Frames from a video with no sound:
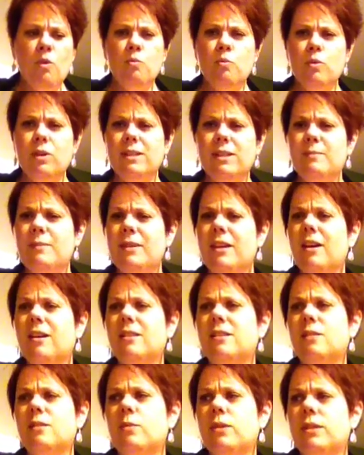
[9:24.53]
was
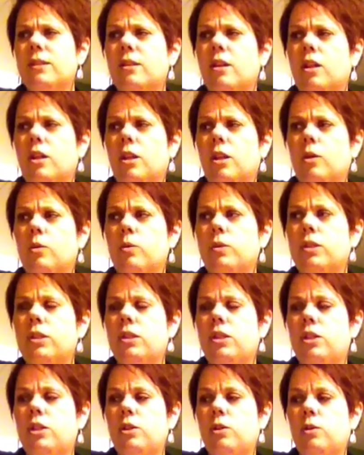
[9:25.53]
because it was close
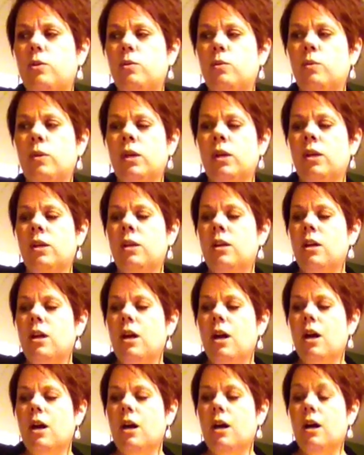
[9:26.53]
to
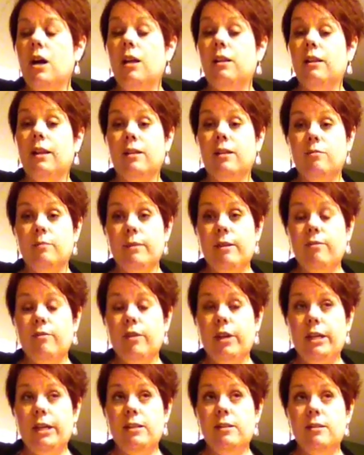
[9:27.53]
a lot of my
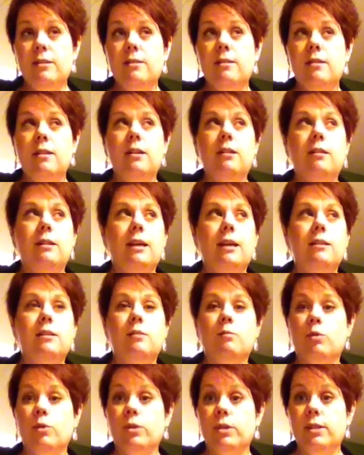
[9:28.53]
friends in that
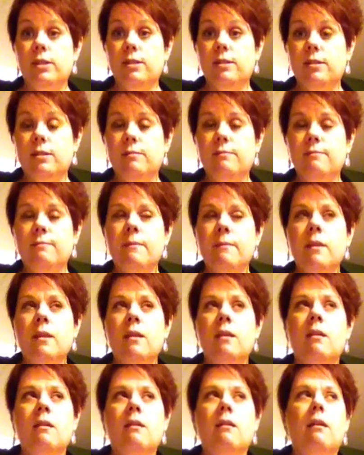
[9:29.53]
support system,
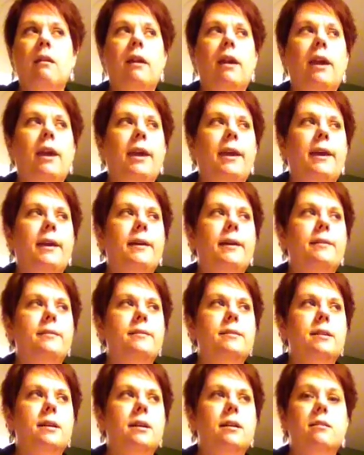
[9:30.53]

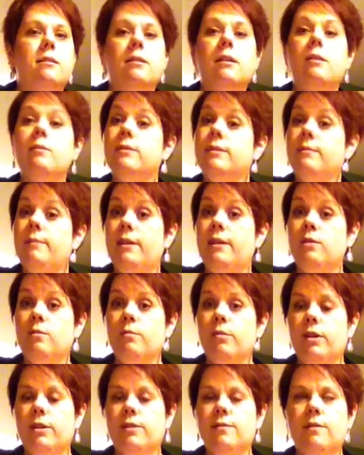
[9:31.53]
and it was a major
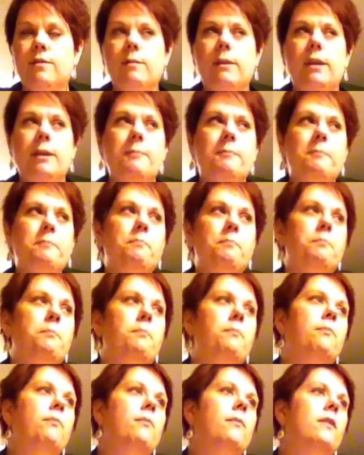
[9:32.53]
plus for me.
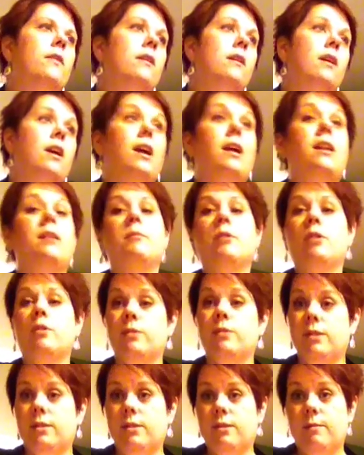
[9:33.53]
And I'm
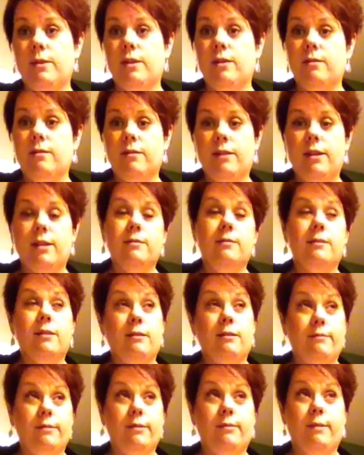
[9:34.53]
close to some other things
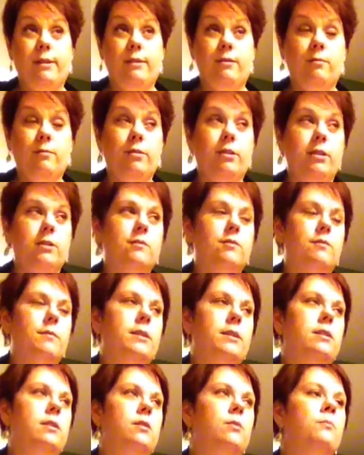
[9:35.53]
that was a major plus for me
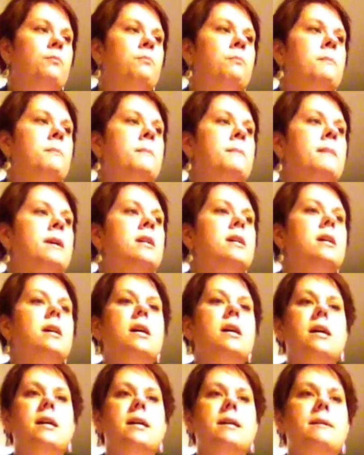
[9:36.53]
too.
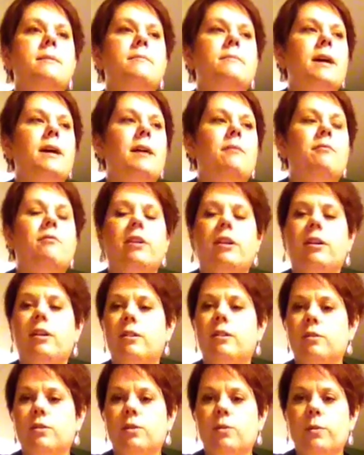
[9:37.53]
I'm very
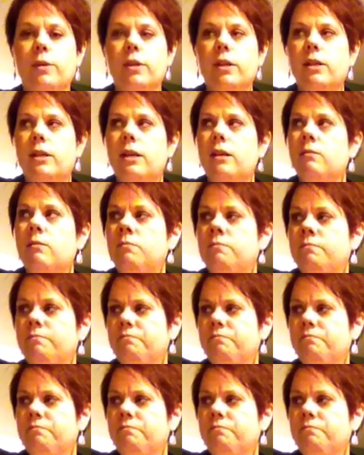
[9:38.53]
close to work now.